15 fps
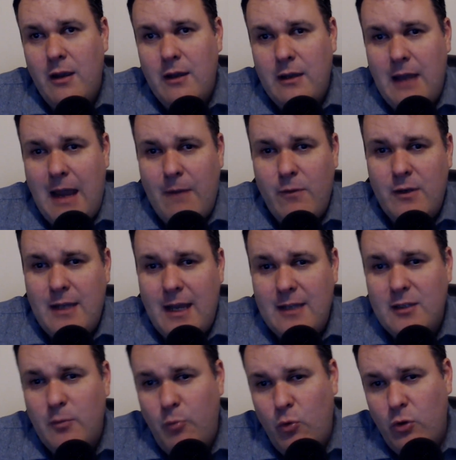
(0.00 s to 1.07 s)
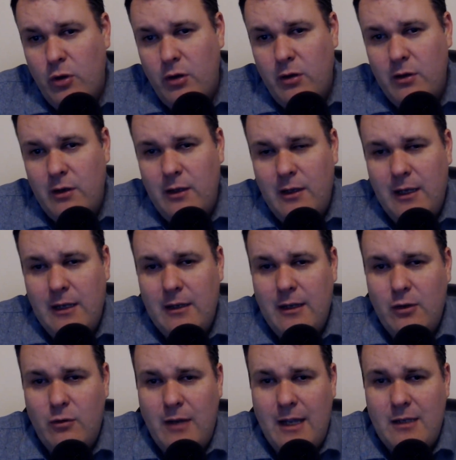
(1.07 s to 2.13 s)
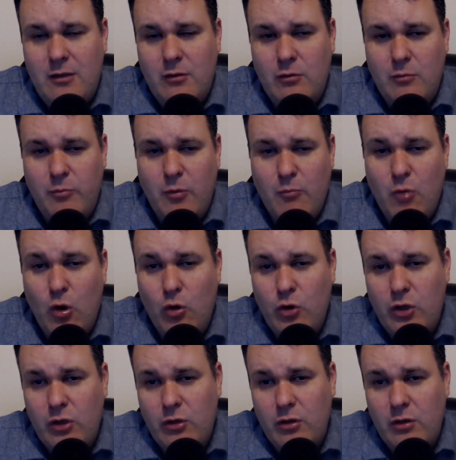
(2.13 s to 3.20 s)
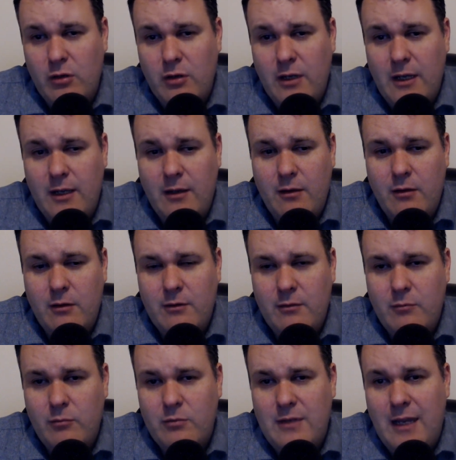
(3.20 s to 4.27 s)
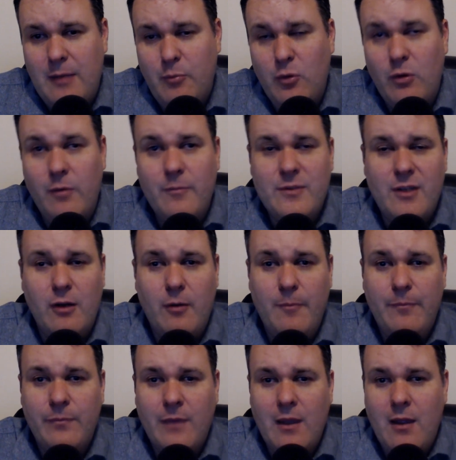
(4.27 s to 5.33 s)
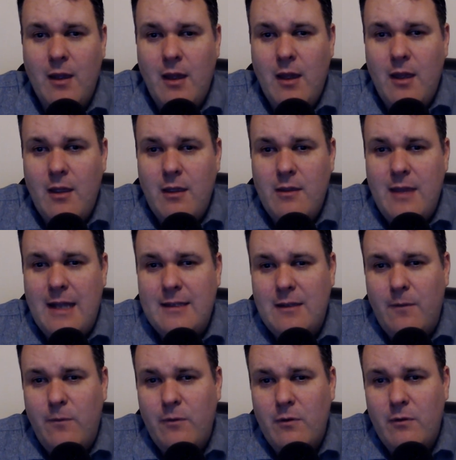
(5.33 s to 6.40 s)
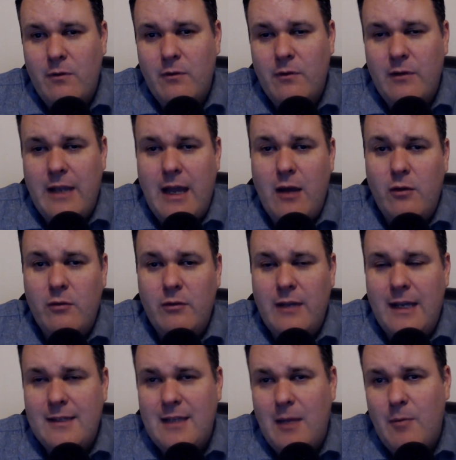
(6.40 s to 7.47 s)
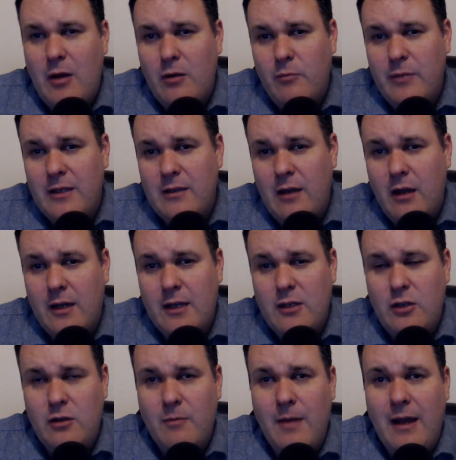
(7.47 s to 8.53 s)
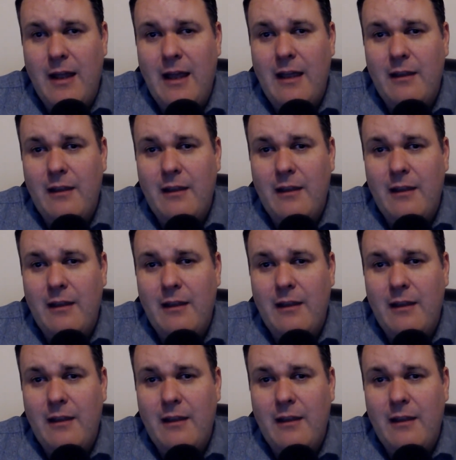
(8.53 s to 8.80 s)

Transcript: advertise, support, and try to promote your stake pool. So that's it for now. Next time I'll be talking to you about